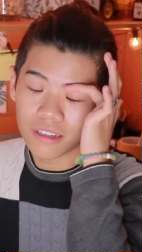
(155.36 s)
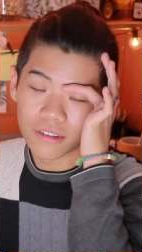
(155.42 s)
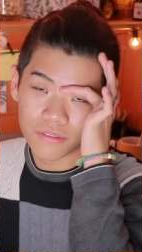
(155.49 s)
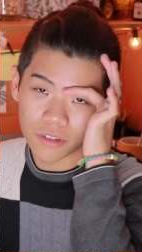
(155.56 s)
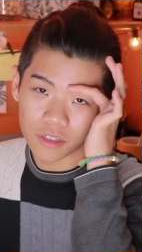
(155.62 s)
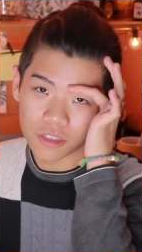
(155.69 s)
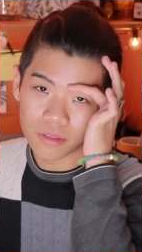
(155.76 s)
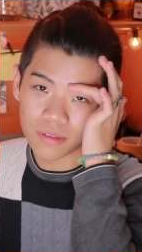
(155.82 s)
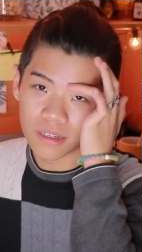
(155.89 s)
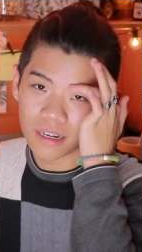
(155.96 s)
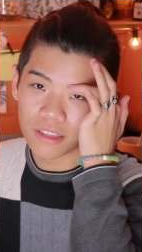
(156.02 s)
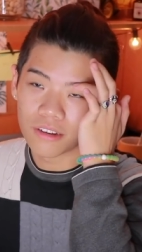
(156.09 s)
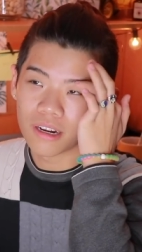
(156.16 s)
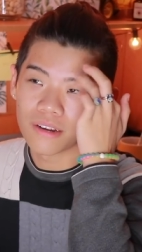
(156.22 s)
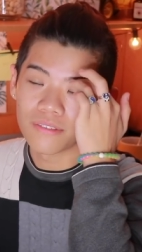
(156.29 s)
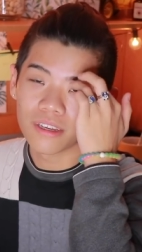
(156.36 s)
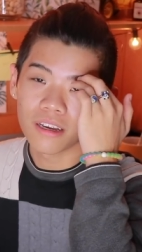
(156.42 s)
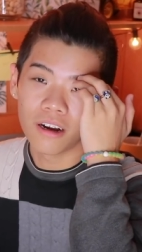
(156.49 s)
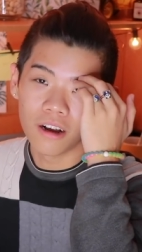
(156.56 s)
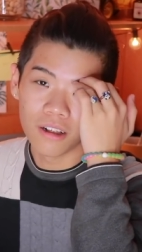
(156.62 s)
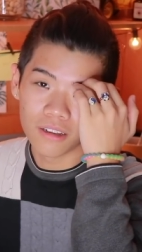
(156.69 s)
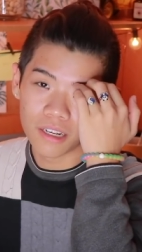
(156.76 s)
anniversary and they're having a
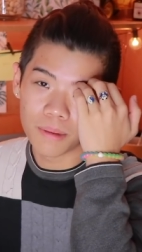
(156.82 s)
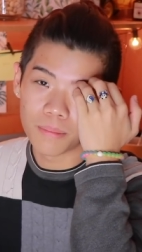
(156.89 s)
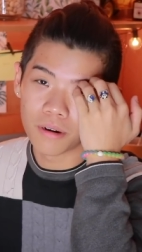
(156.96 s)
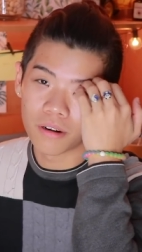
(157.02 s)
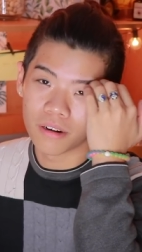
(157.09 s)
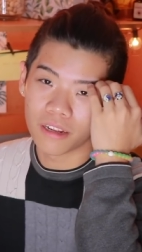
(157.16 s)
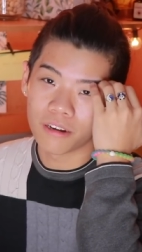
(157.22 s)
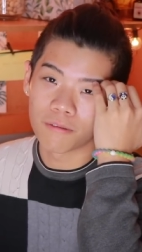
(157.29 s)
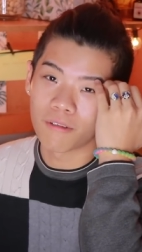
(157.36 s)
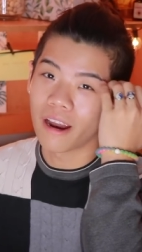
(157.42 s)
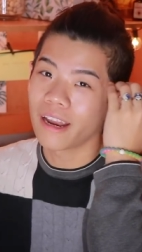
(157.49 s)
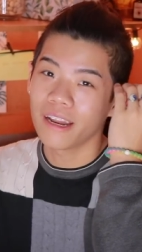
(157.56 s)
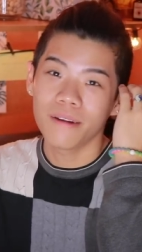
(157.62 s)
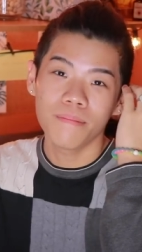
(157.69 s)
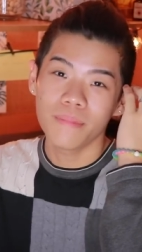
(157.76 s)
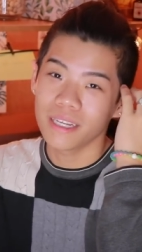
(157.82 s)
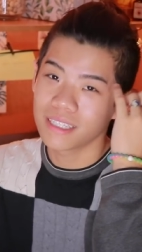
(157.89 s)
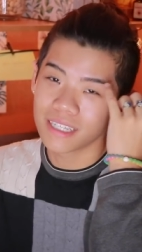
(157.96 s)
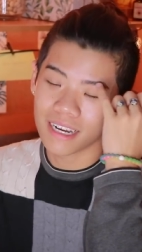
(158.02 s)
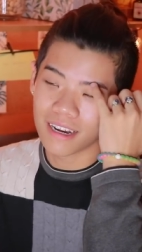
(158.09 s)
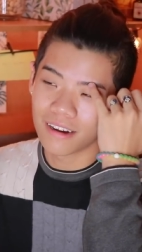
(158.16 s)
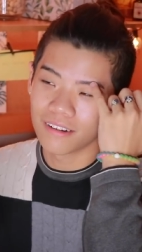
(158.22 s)
holiday party right in
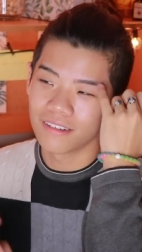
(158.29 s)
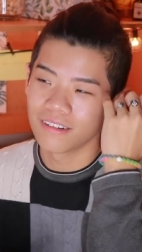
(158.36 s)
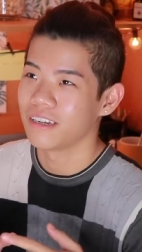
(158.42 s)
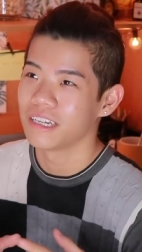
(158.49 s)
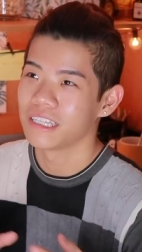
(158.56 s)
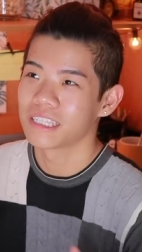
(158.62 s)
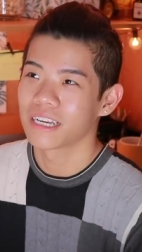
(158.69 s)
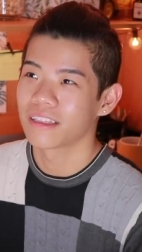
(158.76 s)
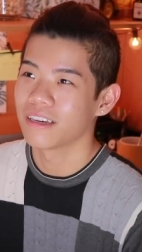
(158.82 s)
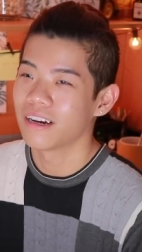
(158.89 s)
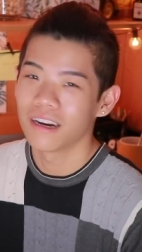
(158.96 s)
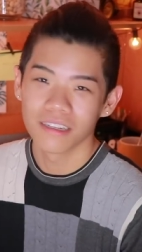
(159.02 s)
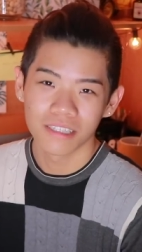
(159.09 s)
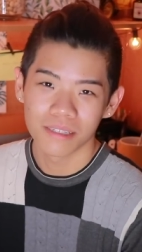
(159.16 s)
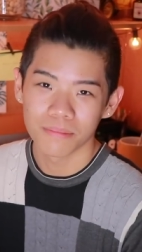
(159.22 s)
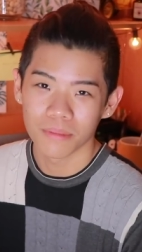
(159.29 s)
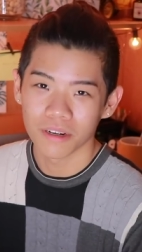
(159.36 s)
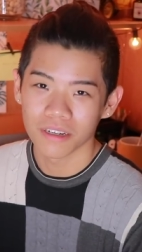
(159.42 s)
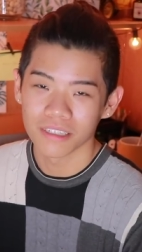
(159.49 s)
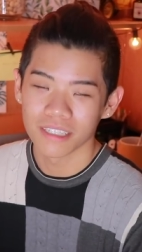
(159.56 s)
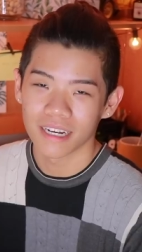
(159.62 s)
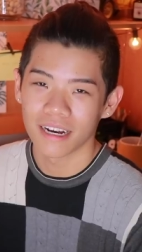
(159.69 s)
Midtown and it's at the Hudson
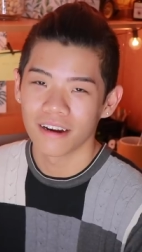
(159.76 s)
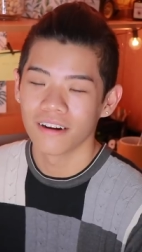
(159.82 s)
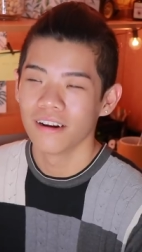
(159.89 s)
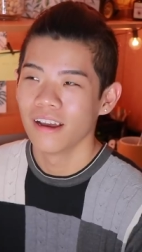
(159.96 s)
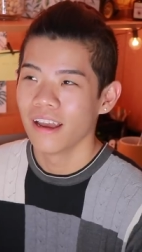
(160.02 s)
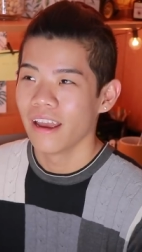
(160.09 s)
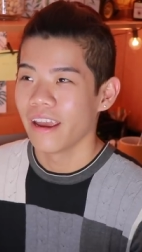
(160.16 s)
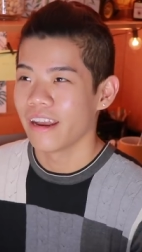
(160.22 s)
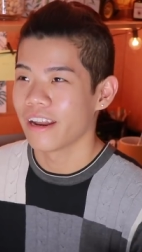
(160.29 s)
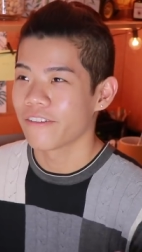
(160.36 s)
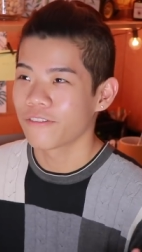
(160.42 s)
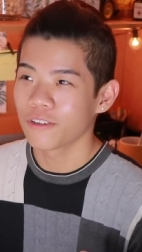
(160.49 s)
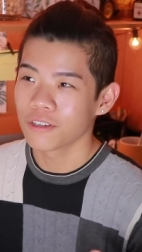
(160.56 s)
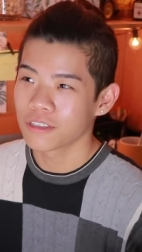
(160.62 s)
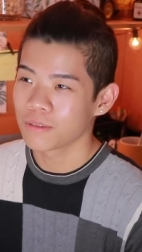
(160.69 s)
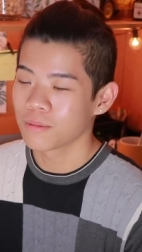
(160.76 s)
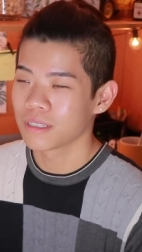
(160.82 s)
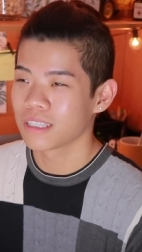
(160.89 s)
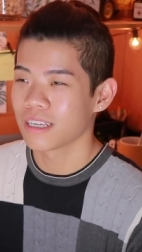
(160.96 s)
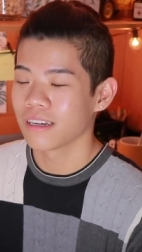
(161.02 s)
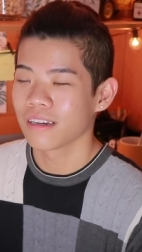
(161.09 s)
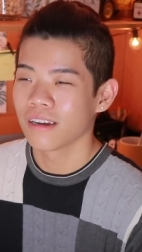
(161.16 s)
Mercantile and I first was
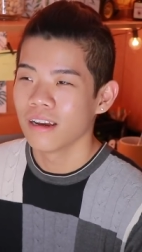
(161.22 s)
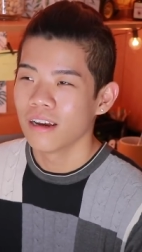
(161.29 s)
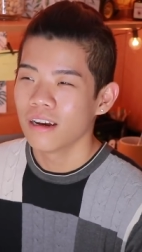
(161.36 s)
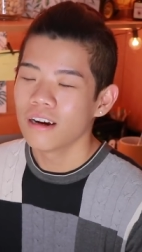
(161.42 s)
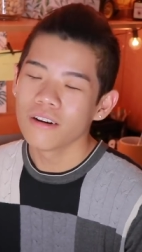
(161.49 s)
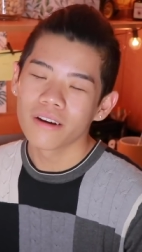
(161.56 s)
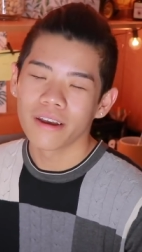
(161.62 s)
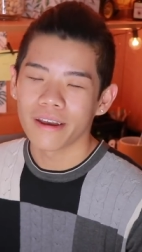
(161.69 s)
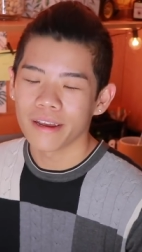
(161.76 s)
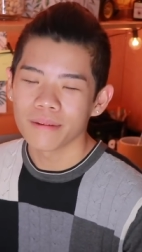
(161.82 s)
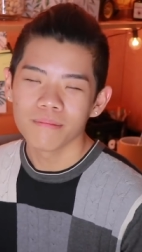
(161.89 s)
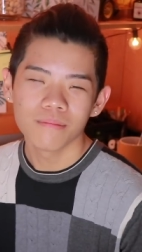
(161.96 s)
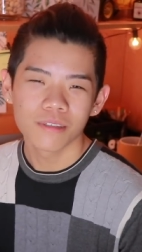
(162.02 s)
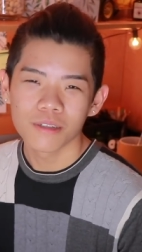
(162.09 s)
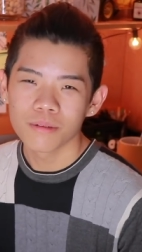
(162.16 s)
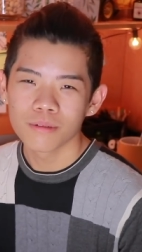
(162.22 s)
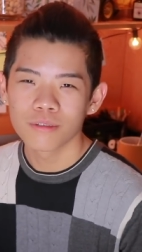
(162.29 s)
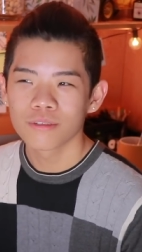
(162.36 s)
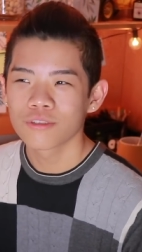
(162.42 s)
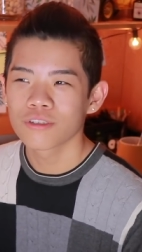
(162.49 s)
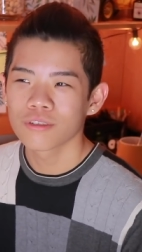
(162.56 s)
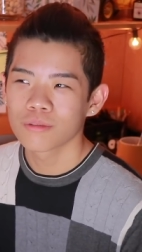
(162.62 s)
like, okay, so
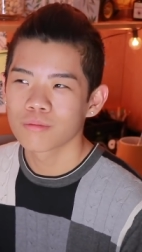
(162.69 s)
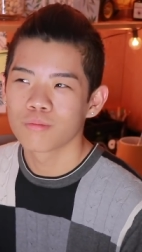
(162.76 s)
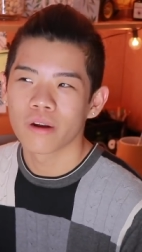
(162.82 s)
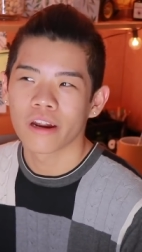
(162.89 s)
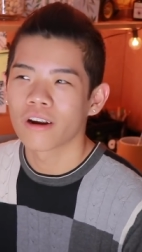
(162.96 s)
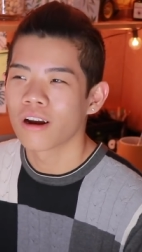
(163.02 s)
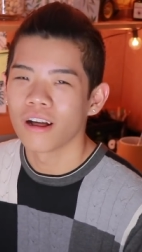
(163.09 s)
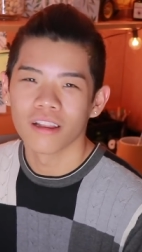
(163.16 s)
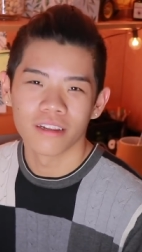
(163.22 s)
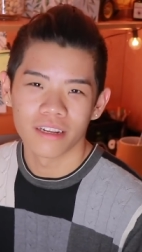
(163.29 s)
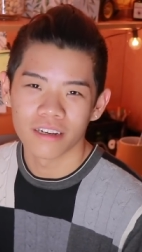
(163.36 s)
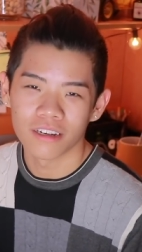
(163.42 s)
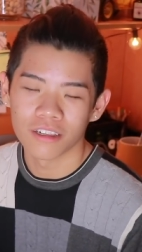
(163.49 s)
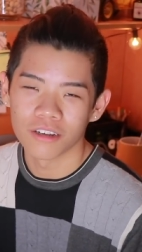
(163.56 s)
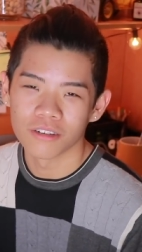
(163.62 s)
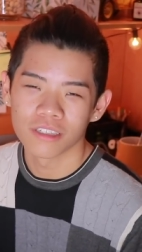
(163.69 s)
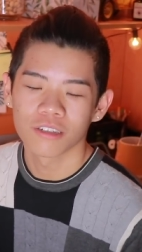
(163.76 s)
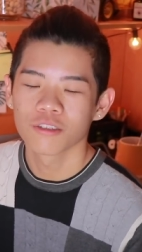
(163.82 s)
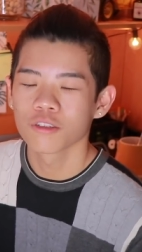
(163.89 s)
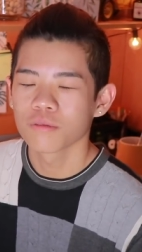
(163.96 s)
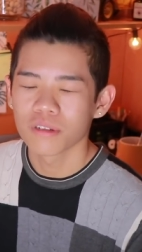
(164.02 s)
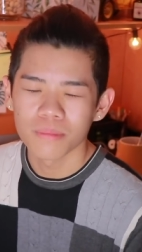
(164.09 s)
it's just wear holiday clothes. I'll
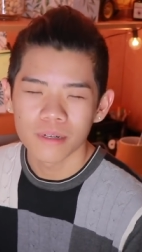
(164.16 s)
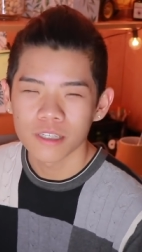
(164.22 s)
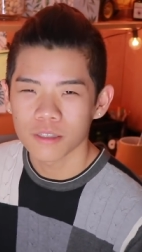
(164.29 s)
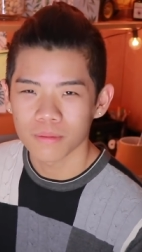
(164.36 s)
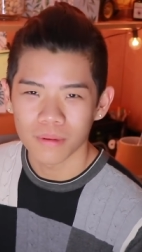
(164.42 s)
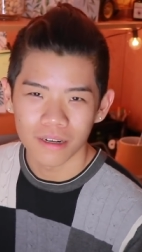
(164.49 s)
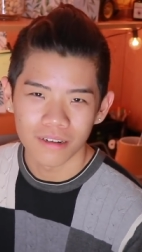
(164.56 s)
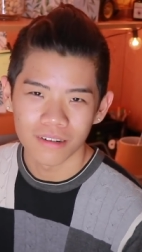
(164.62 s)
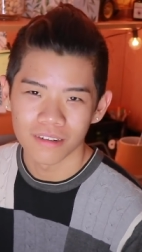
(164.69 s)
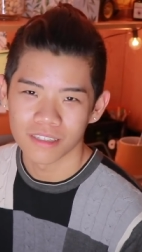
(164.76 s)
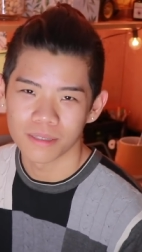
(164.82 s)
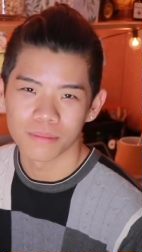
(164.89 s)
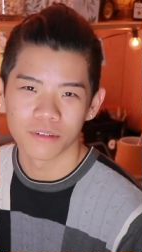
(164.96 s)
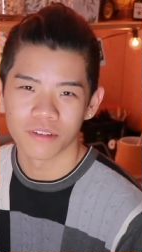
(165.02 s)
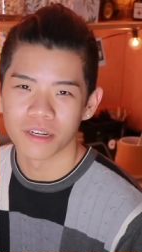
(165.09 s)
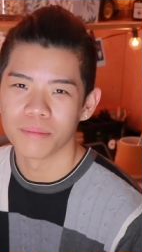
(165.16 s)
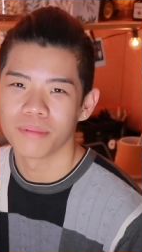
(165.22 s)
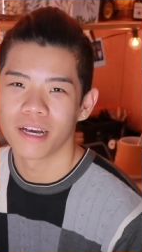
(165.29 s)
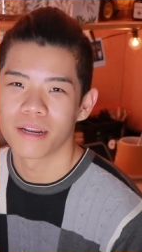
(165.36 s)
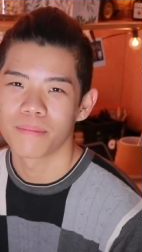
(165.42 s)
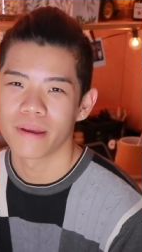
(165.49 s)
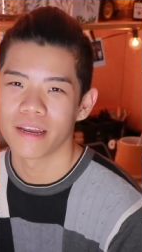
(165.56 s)
just wear my sweater and some green
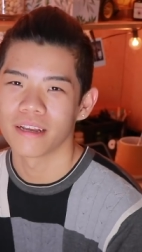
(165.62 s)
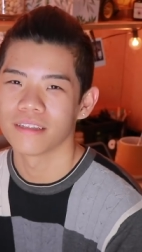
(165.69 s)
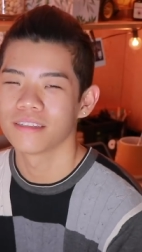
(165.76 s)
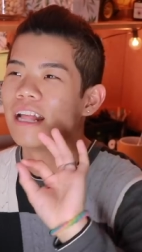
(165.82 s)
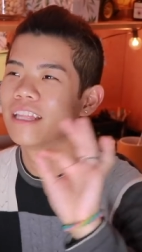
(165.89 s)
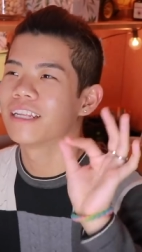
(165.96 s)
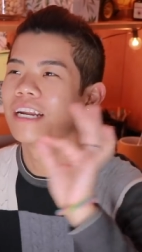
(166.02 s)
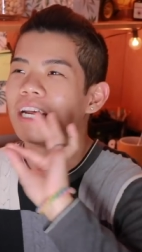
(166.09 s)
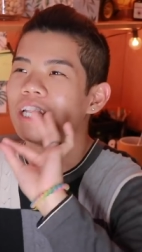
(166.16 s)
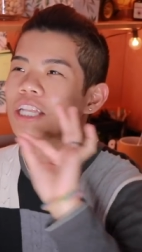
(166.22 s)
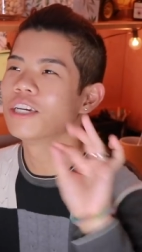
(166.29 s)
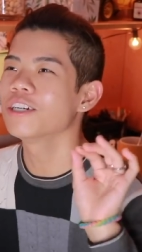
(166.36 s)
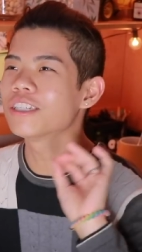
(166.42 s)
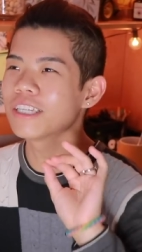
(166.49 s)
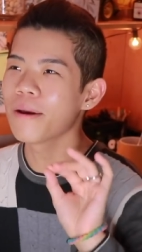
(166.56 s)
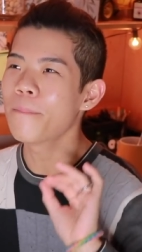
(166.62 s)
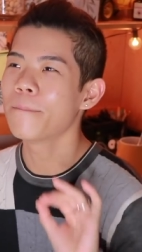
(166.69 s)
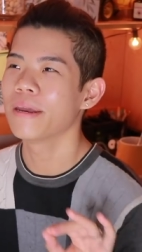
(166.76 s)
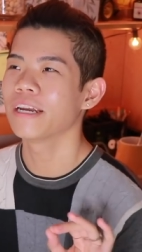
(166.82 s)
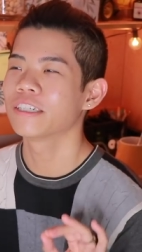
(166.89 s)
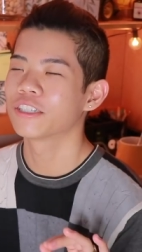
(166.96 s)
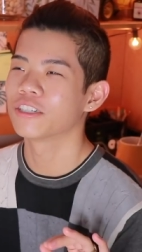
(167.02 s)
plaid pants. And then I looked up
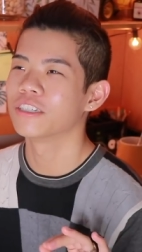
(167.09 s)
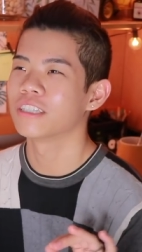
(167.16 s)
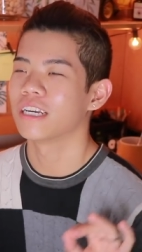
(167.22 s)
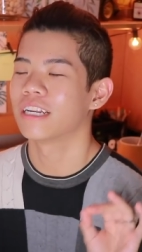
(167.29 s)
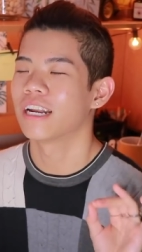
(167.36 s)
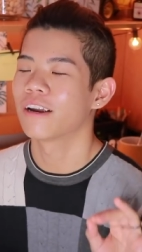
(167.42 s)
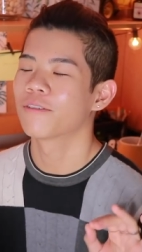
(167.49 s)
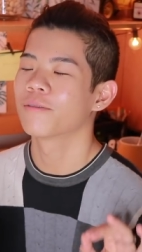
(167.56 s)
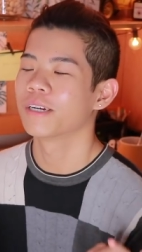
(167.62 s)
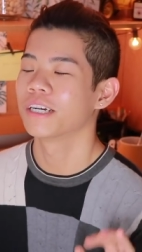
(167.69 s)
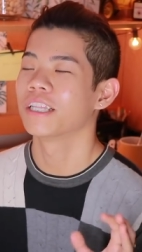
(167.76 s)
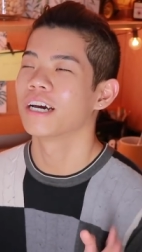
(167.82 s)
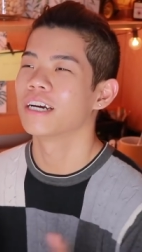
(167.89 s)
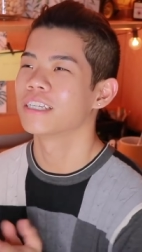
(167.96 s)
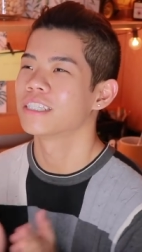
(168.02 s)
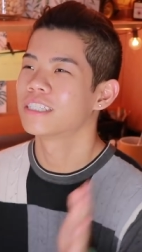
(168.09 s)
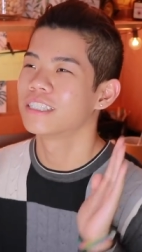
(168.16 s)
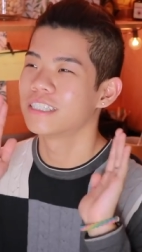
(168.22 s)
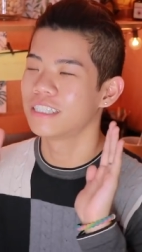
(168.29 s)
pictures and I realized,